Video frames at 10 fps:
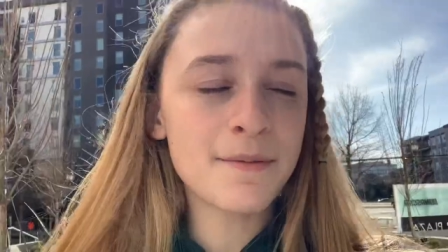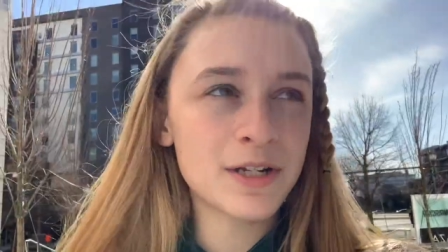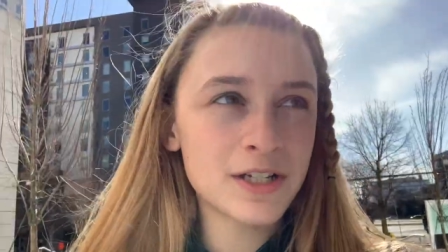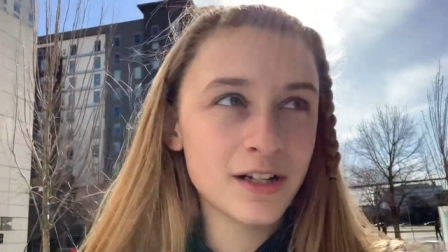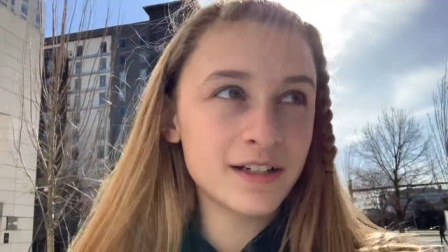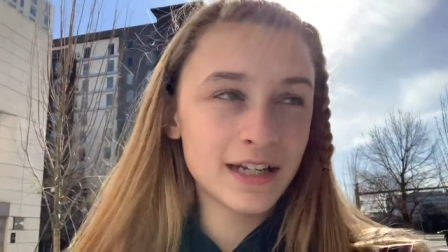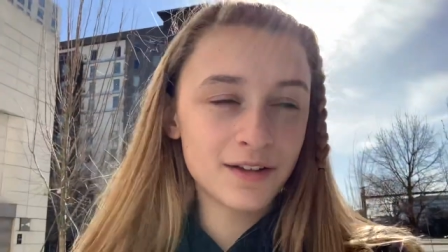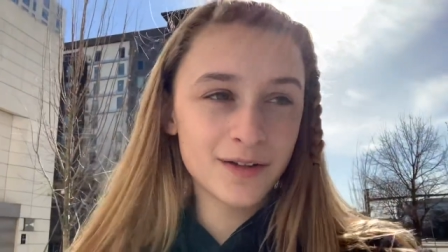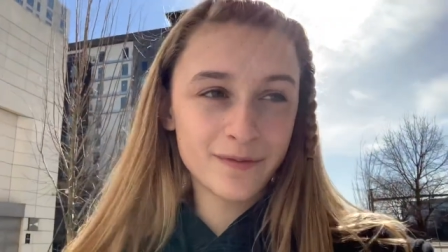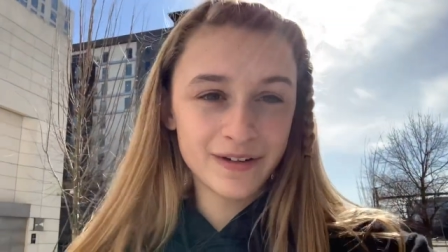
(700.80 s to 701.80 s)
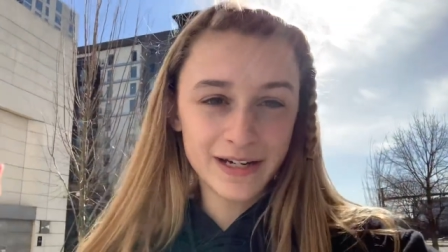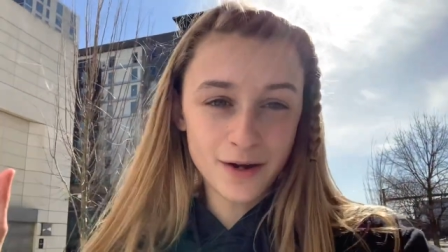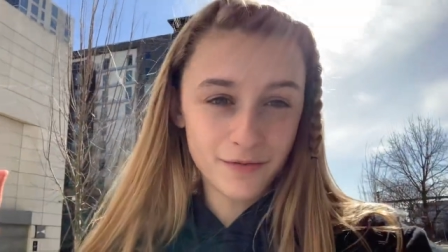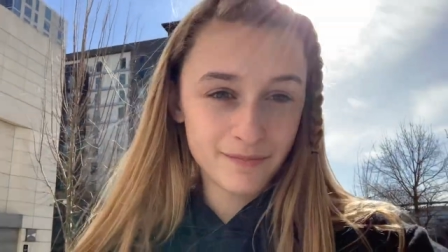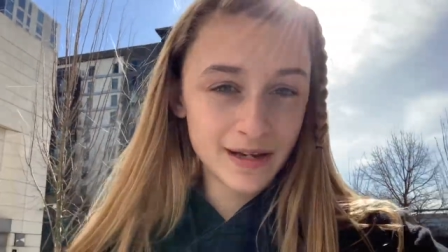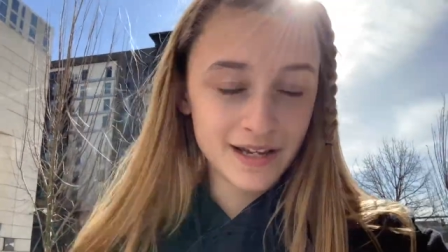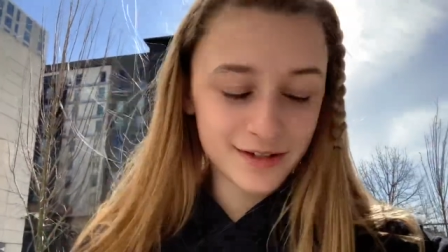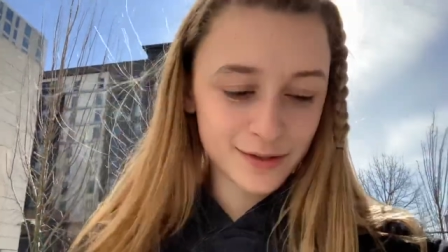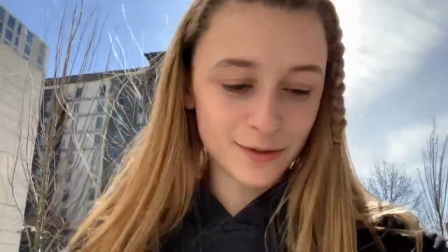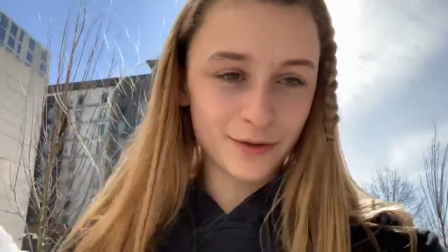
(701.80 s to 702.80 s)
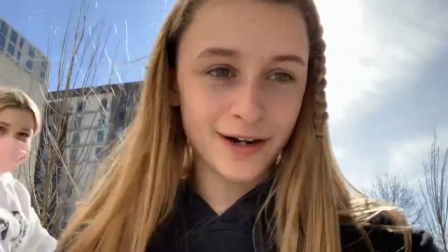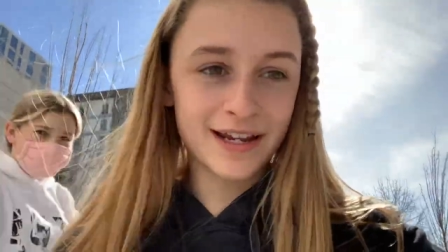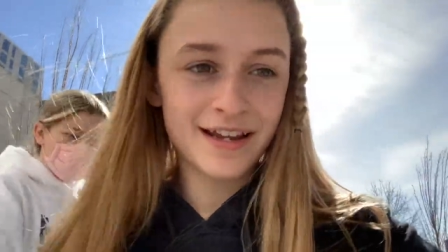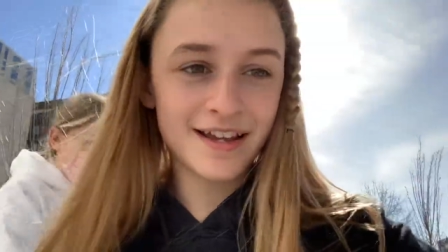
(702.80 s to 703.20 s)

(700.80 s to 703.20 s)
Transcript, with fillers: just gonna take a little video of me scootering.